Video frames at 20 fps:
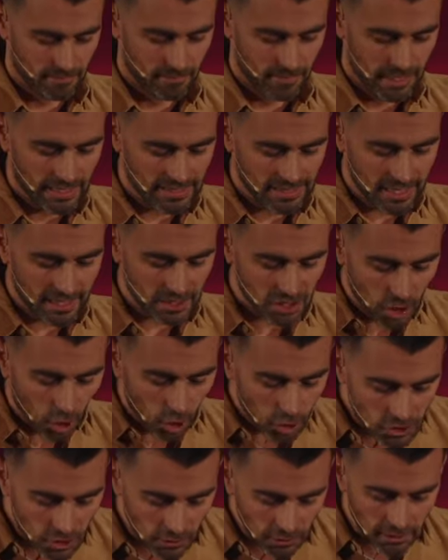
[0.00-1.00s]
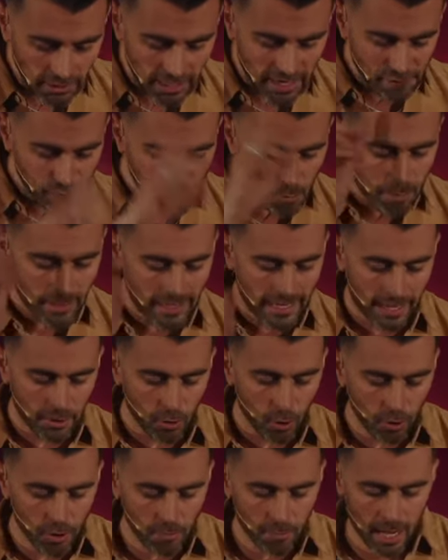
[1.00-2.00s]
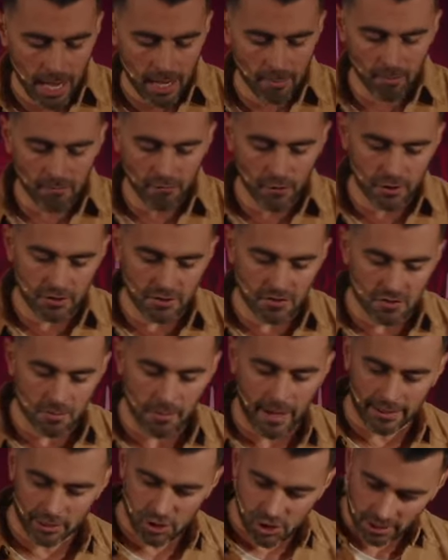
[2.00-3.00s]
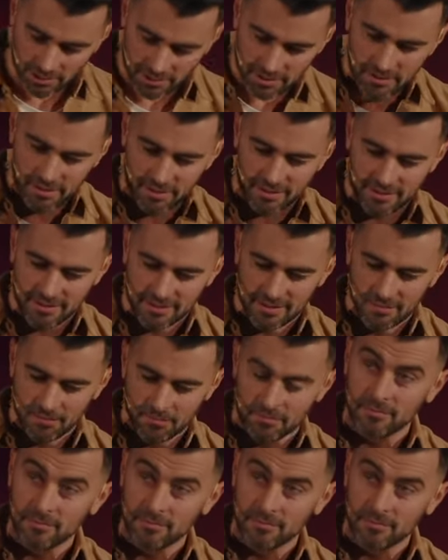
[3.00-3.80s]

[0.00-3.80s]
He says, Those on the left will pick out all the Bible verses about justice.